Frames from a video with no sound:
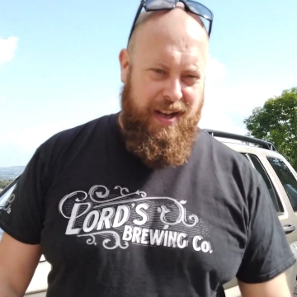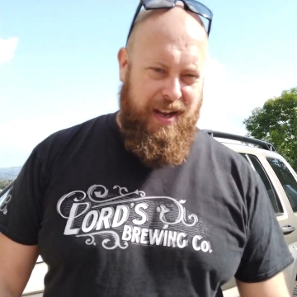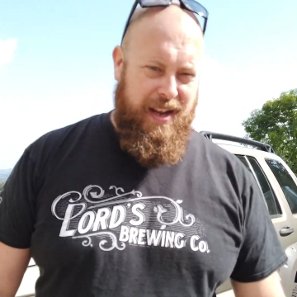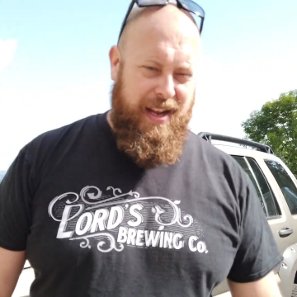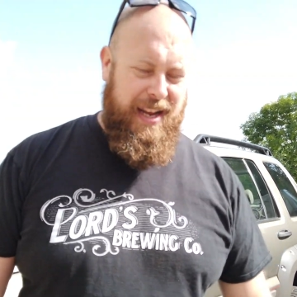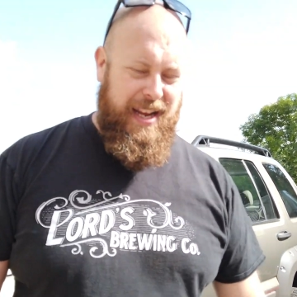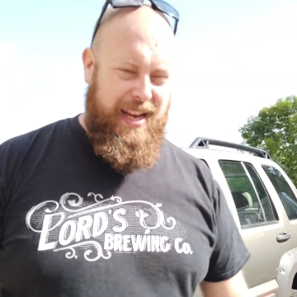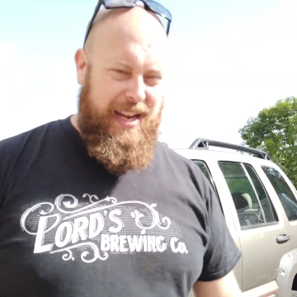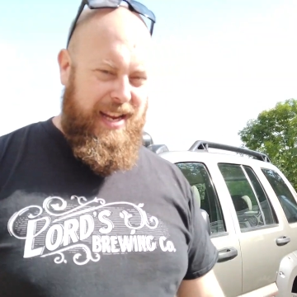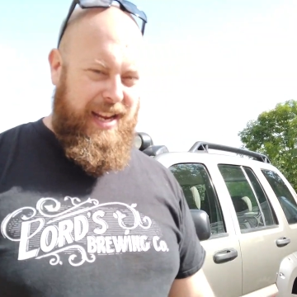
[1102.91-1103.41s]

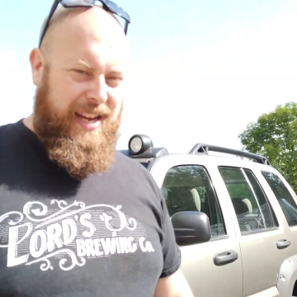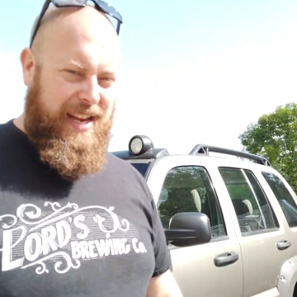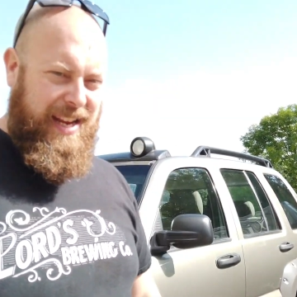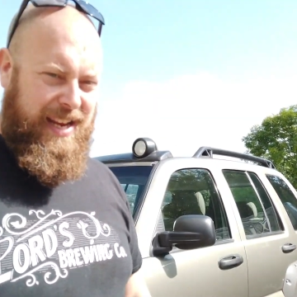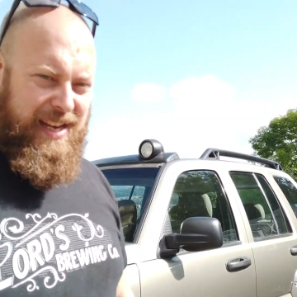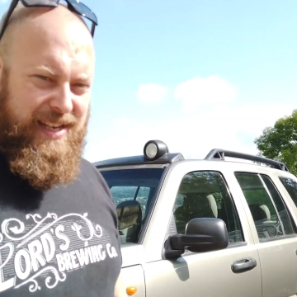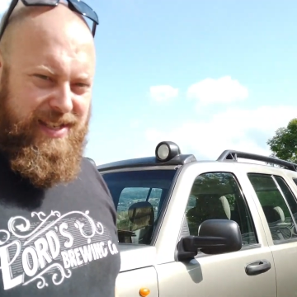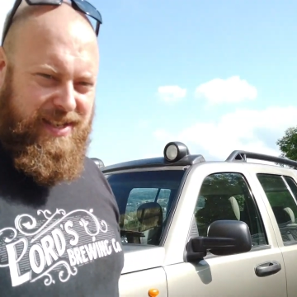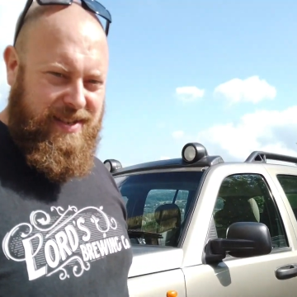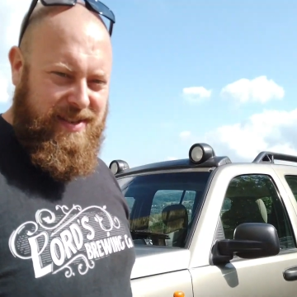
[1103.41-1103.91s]

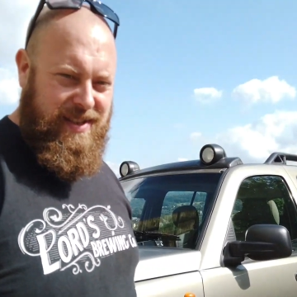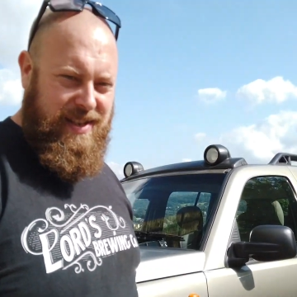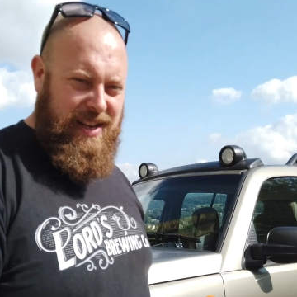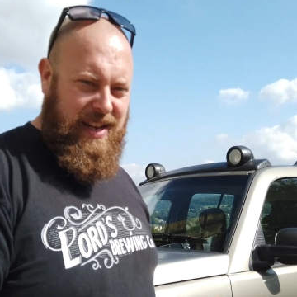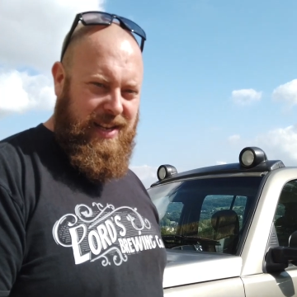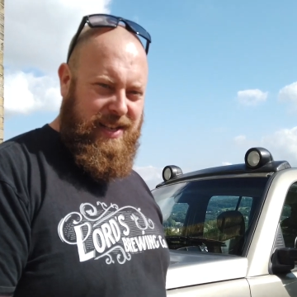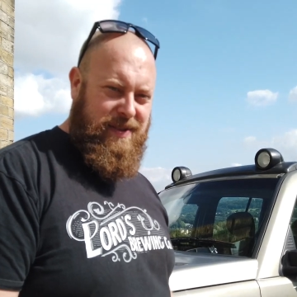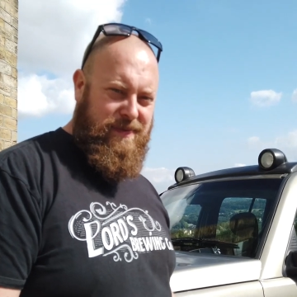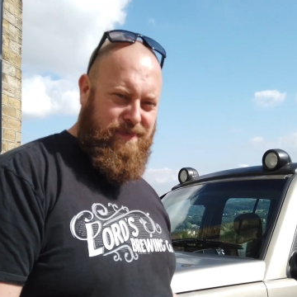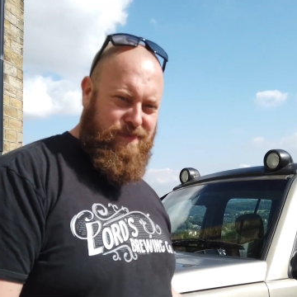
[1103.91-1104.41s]

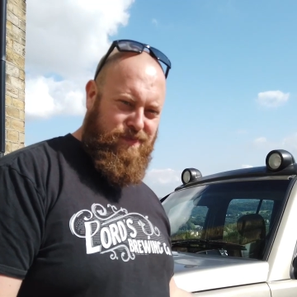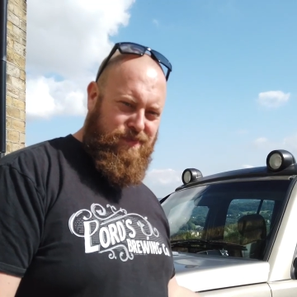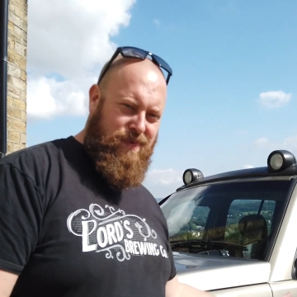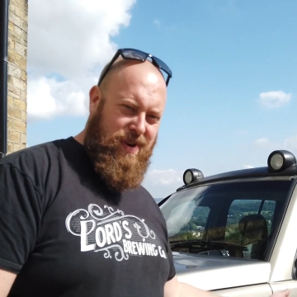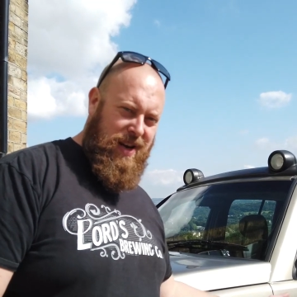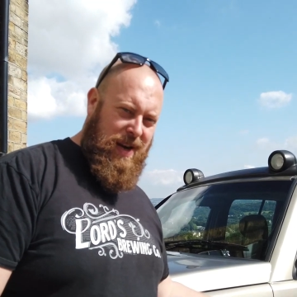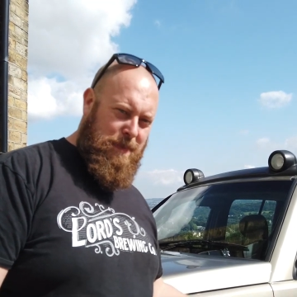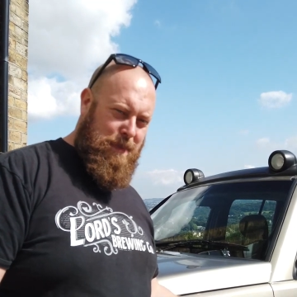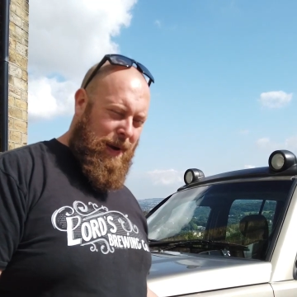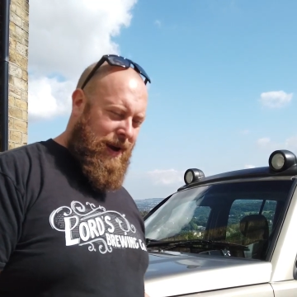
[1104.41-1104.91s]
It's
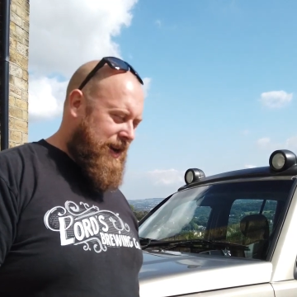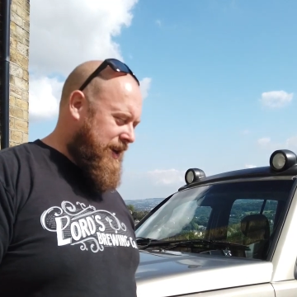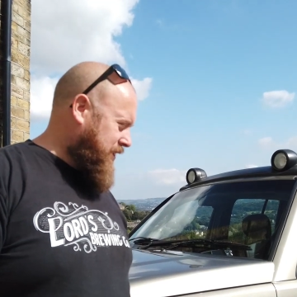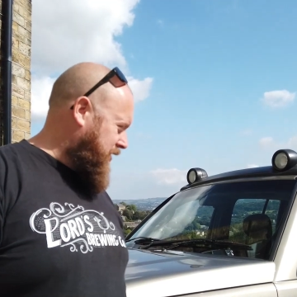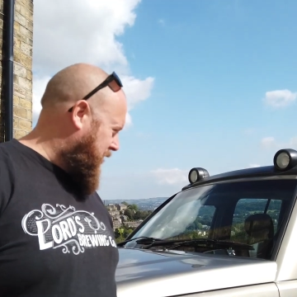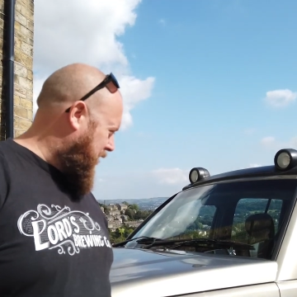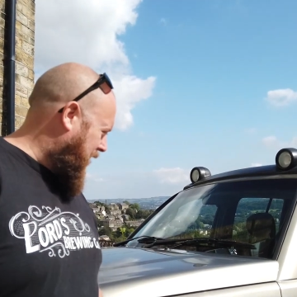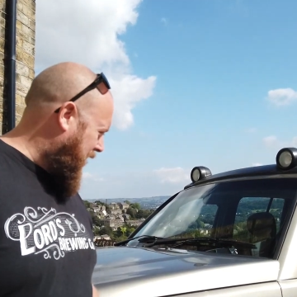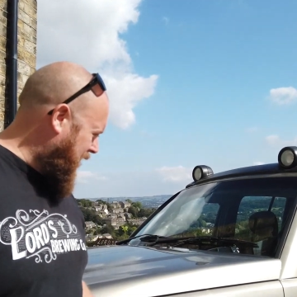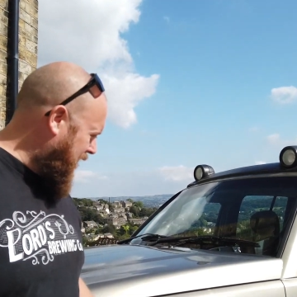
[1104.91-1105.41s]
really beige,
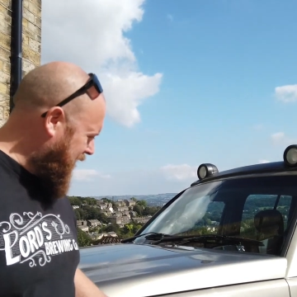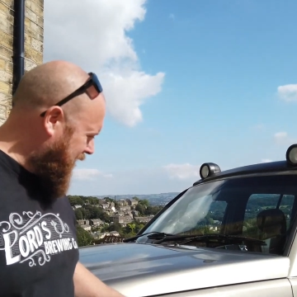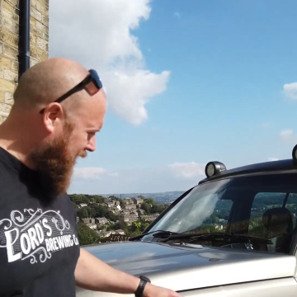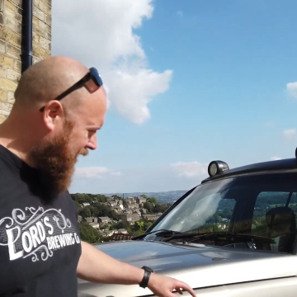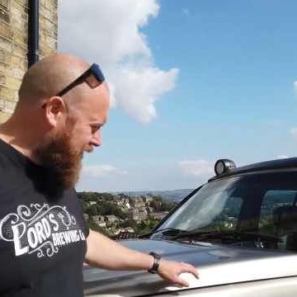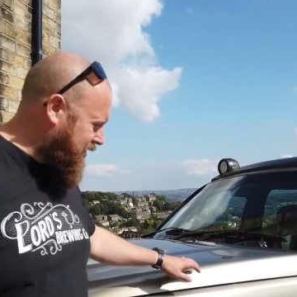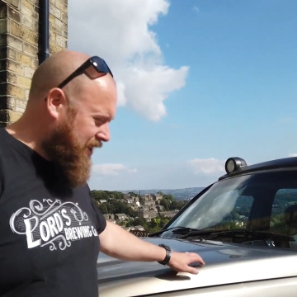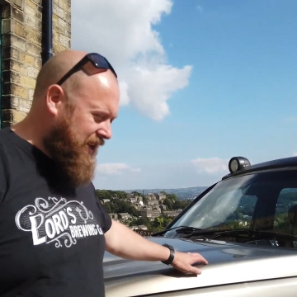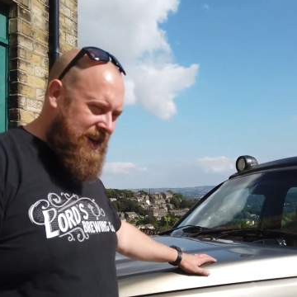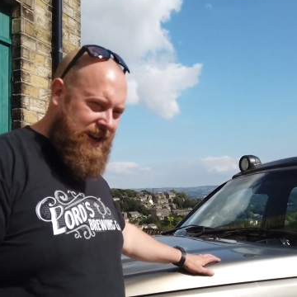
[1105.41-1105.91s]
and it
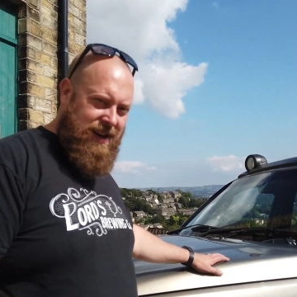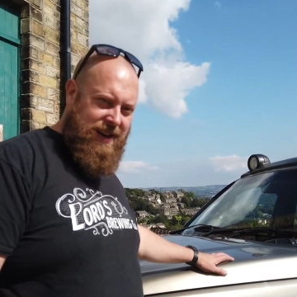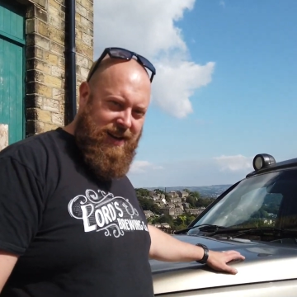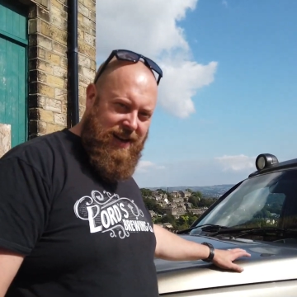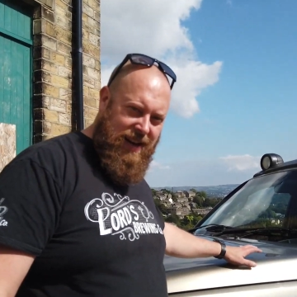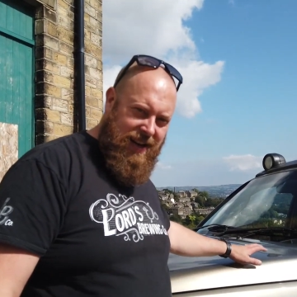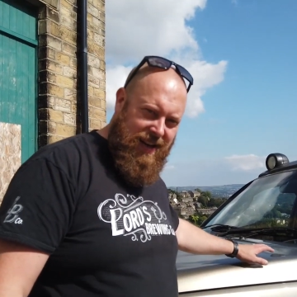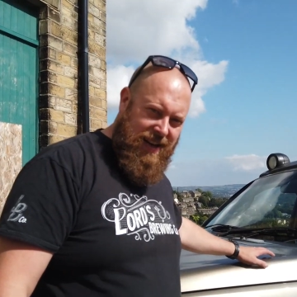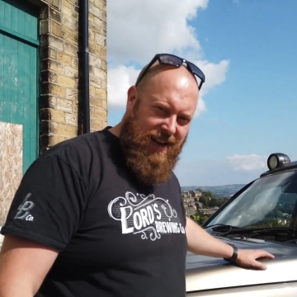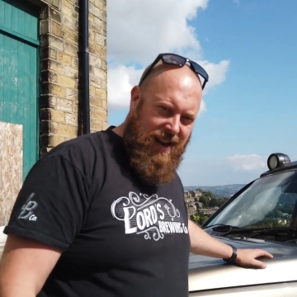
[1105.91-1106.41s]
does need
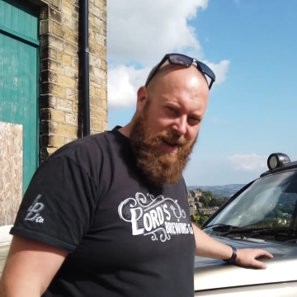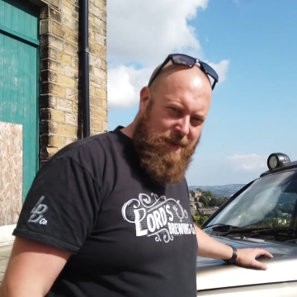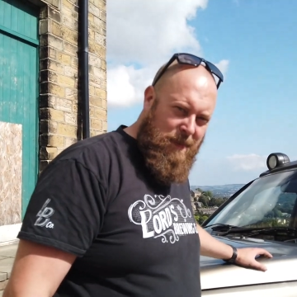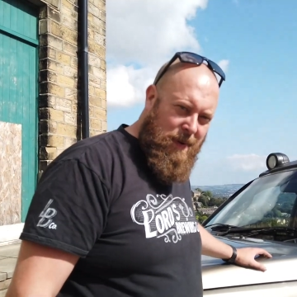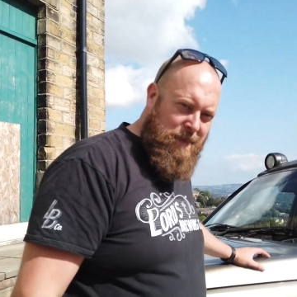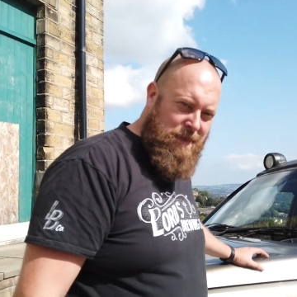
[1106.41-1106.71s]
a name.